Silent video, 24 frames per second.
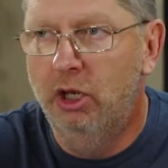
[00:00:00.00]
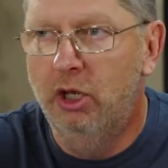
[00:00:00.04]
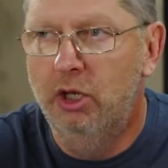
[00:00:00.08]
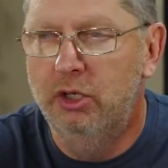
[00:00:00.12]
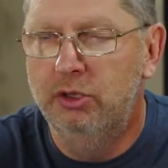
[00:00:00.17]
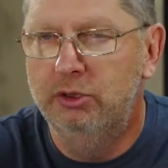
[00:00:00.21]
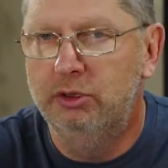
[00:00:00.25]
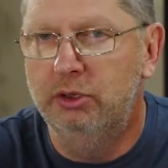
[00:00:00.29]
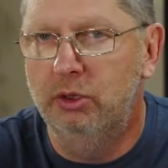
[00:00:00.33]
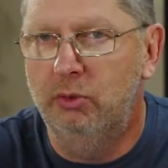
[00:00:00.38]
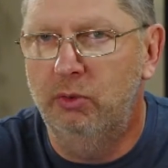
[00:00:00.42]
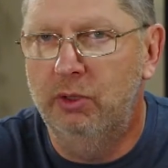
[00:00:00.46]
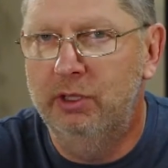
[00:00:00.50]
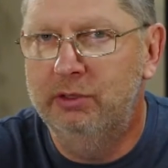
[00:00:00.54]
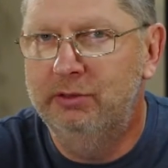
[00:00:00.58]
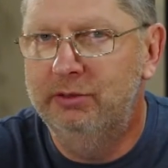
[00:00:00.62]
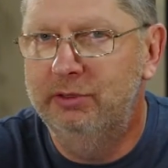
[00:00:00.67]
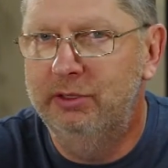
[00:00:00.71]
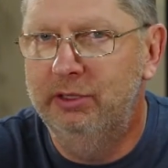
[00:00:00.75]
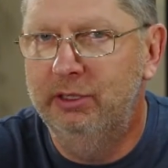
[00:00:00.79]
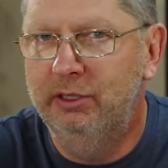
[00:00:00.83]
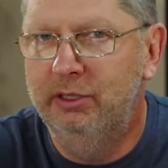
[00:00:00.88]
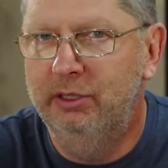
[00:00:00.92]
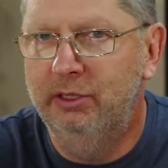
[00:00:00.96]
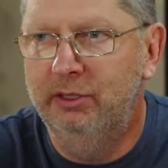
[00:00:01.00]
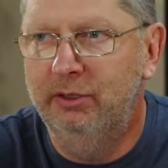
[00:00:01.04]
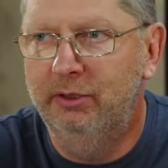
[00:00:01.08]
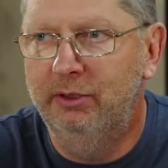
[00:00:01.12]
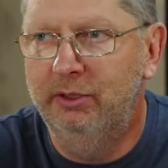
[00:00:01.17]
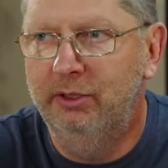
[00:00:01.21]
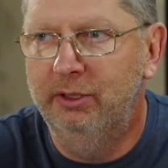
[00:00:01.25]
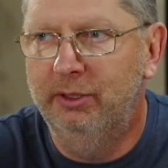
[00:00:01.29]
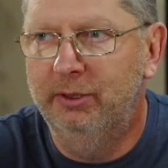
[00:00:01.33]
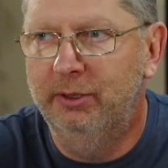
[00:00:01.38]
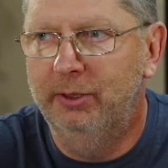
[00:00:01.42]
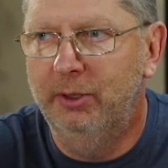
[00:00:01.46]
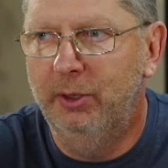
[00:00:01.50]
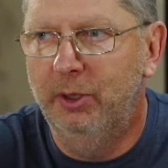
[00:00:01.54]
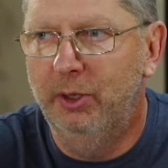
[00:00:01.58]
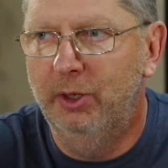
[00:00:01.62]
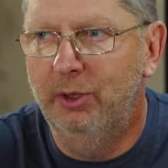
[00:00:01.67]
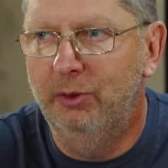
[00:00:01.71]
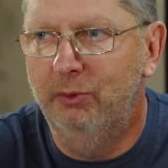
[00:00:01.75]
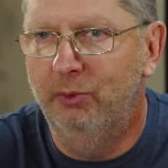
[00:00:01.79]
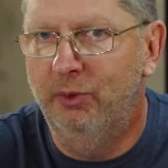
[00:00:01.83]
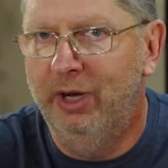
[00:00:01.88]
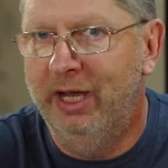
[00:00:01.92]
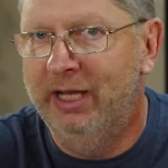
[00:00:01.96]
So once the, the
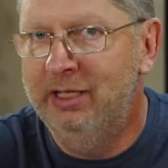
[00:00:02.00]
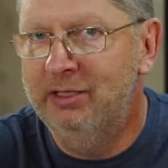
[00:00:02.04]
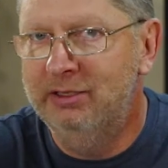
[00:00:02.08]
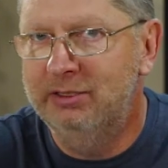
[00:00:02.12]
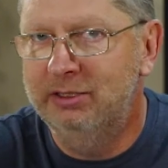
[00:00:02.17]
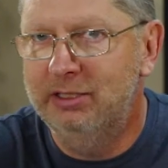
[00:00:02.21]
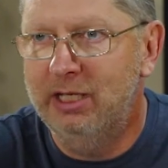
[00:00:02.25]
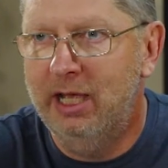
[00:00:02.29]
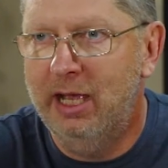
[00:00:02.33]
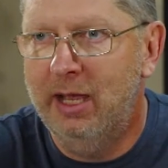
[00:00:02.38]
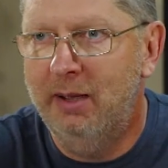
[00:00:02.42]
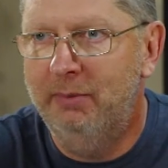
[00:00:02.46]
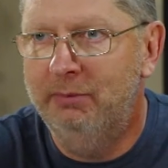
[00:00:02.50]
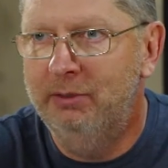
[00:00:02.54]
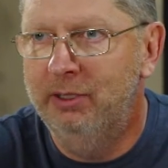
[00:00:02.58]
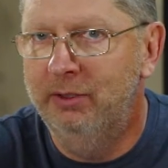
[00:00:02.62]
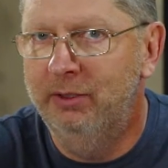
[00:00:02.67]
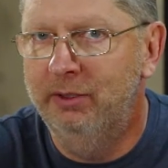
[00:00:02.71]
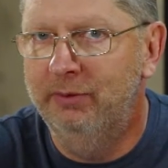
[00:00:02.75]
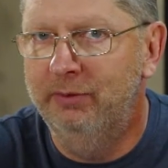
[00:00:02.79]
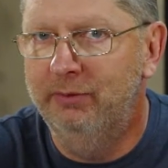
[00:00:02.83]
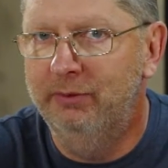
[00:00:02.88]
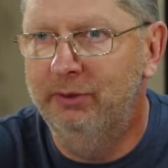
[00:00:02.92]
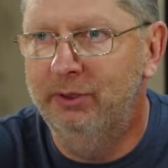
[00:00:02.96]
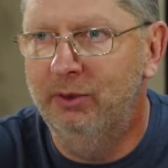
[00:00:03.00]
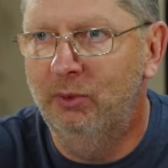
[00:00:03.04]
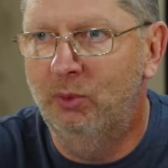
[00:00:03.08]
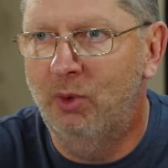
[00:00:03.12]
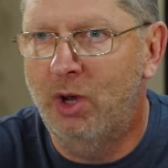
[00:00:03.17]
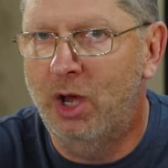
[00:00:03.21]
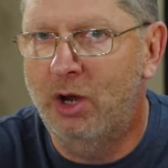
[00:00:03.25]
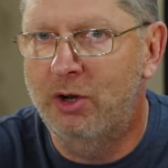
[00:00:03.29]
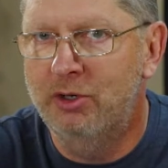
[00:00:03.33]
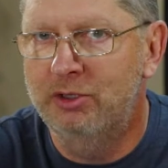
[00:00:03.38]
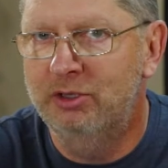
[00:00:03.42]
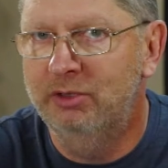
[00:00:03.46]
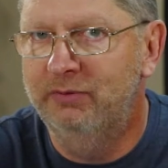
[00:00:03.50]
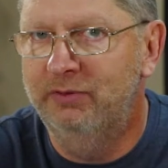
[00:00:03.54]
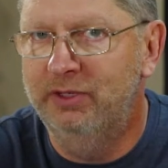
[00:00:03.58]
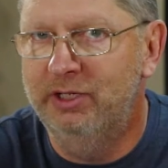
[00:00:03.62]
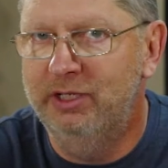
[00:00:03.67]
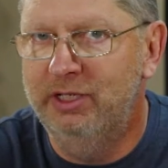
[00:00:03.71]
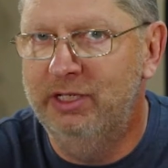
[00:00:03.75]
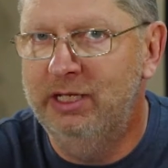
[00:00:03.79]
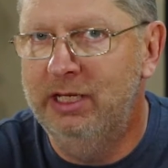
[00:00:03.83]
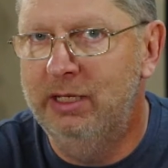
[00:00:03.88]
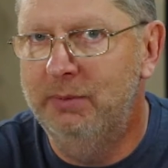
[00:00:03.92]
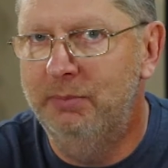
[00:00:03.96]
rain stopped and the, the waters of the
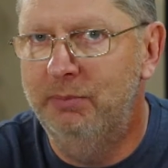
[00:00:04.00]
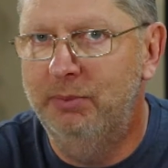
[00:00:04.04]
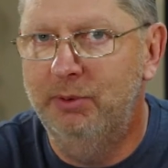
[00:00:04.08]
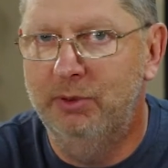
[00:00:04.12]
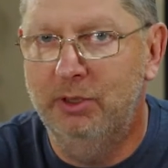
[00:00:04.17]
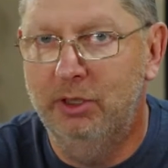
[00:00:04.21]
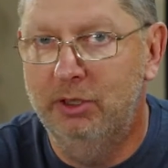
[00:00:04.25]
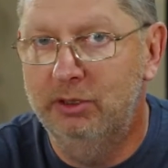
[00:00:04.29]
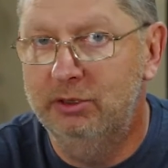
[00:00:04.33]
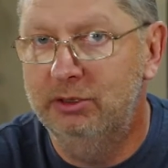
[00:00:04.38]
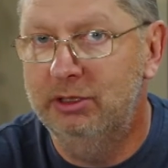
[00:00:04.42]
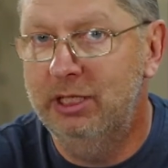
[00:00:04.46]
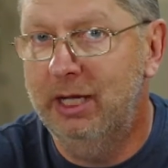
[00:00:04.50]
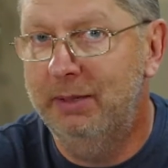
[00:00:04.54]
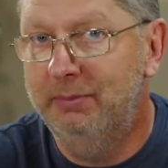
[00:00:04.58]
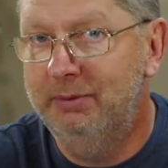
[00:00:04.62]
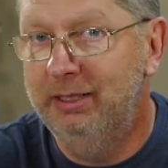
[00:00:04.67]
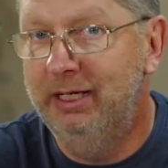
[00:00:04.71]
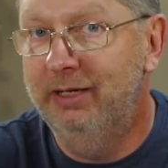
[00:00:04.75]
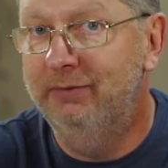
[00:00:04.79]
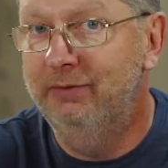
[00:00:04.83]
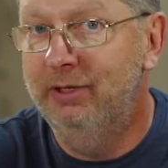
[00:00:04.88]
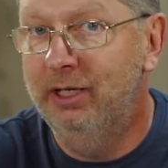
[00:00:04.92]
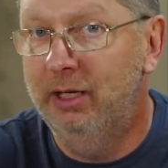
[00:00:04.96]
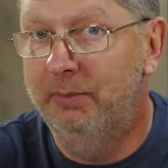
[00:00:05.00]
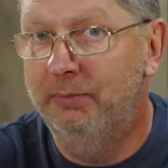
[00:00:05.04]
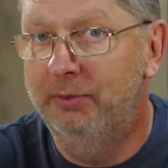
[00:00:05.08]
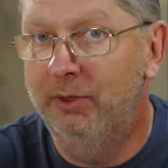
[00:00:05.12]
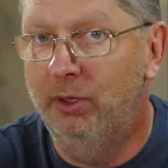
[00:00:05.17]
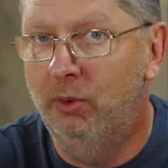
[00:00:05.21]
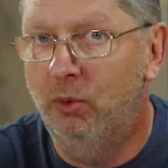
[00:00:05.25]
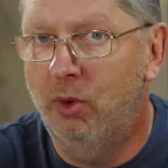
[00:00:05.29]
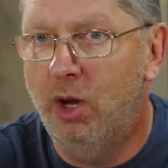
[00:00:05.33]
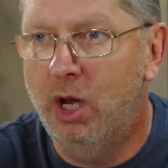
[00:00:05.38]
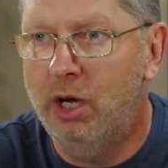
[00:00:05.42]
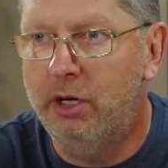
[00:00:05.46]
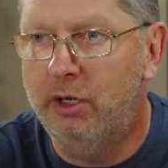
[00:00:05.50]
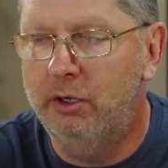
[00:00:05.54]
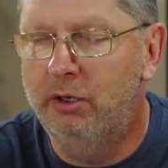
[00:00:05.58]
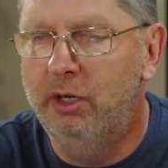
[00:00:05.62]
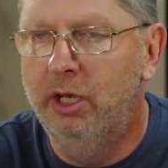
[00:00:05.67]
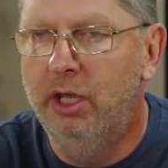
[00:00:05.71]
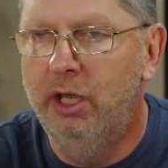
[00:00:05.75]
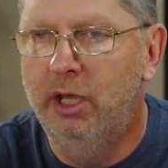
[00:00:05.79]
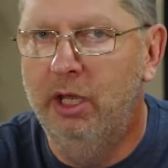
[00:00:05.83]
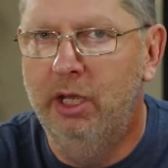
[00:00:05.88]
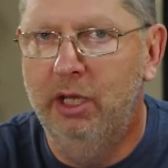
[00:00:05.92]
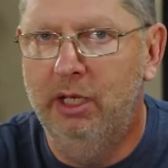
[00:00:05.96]
deep stopped giving up their water,
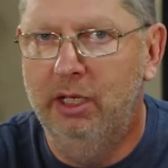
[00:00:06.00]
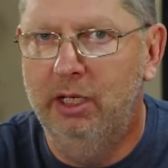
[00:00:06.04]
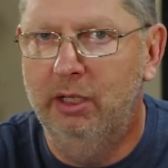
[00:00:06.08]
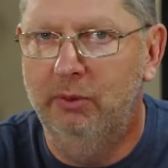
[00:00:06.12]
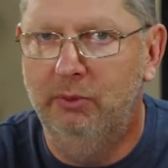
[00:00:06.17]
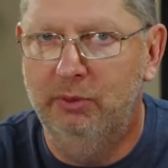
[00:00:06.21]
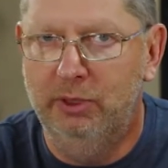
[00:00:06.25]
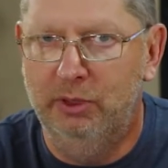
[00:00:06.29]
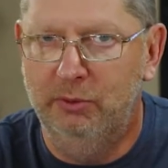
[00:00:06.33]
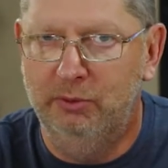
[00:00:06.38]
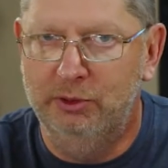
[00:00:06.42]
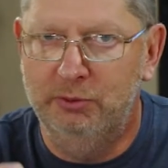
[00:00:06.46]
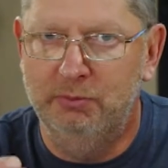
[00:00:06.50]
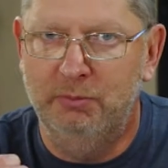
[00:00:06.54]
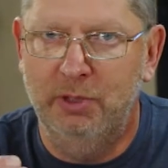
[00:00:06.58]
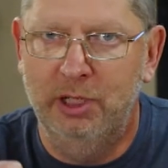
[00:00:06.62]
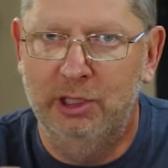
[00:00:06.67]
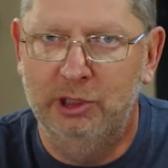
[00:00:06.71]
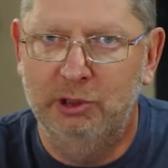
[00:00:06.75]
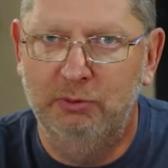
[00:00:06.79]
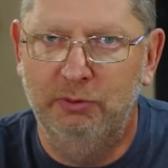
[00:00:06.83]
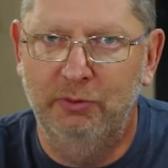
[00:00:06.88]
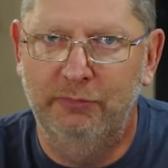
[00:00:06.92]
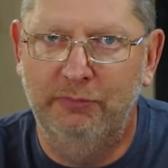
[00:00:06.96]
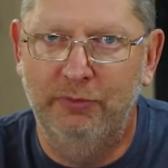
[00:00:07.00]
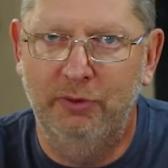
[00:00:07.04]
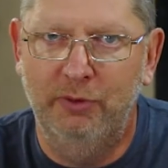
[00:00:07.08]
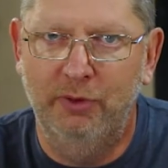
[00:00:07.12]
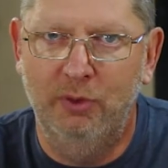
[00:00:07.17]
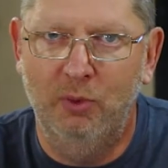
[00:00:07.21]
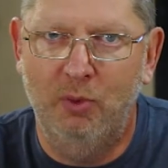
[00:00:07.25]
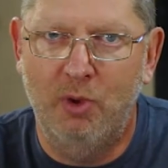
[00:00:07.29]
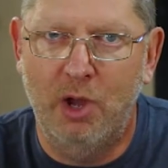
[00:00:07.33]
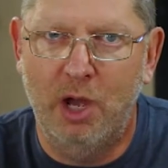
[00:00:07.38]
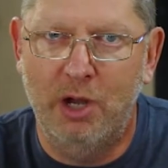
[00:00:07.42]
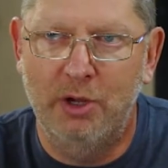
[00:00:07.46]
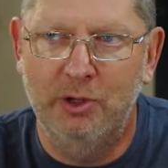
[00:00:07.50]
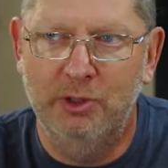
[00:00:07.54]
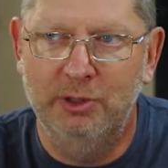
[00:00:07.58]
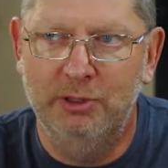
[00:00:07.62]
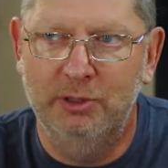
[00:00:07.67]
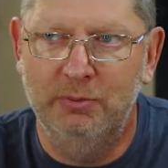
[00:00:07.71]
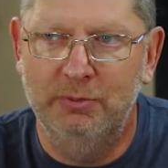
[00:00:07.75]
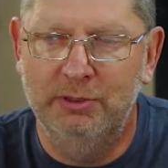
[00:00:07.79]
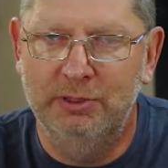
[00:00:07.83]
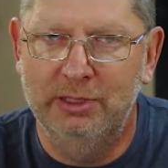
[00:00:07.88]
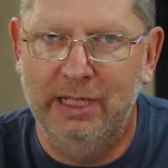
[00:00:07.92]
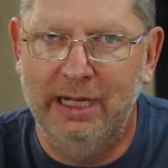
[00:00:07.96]
it, it was months before the water
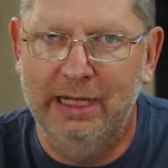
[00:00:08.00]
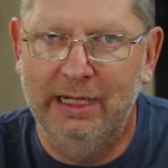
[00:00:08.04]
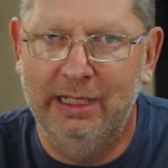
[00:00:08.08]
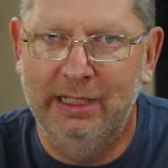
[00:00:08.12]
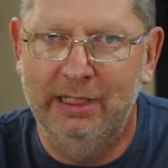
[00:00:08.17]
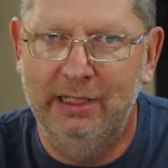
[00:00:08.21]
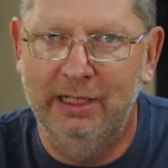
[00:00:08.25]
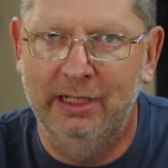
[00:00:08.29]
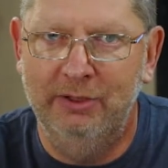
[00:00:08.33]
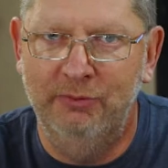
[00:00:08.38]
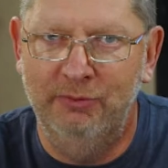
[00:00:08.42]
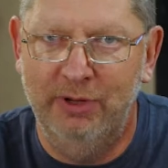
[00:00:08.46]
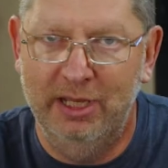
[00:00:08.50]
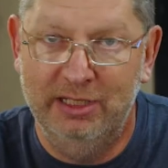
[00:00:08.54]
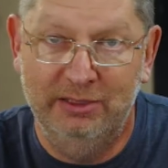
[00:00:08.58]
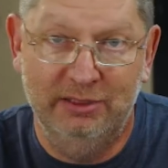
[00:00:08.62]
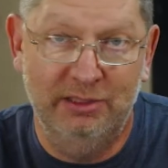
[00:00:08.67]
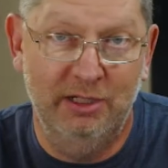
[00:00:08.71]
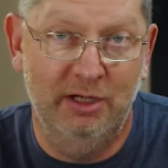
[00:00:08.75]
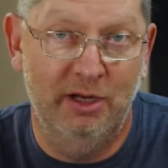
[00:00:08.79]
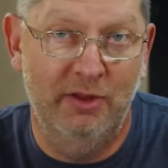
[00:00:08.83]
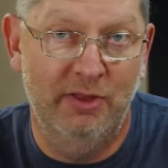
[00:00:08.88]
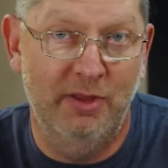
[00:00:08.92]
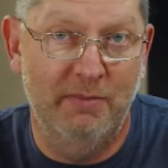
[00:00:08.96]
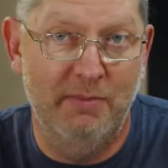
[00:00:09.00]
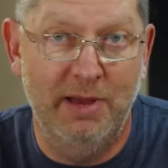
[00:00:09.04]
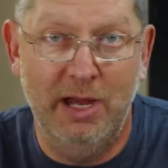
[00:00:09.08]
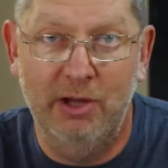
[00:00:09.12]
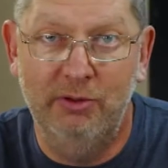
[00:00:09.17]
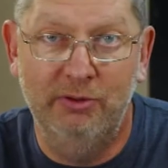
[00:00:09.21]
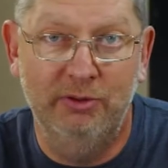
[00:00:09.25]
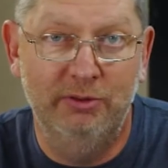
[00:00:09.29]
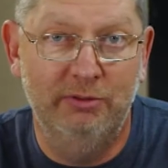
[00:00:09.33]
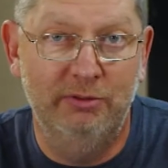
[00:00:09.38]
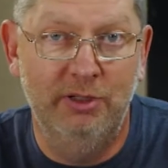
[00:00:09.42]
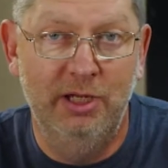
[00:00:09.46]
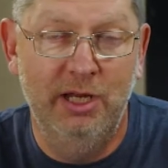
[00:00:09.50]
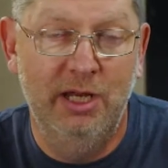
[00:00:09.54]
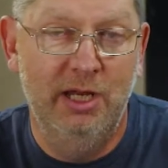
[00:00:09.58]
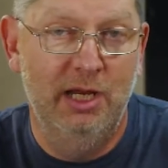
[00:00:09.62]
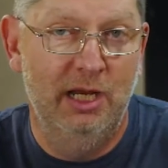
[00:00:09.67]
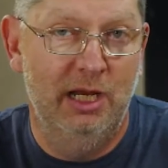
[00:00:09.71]
subsided and rested on the mountain.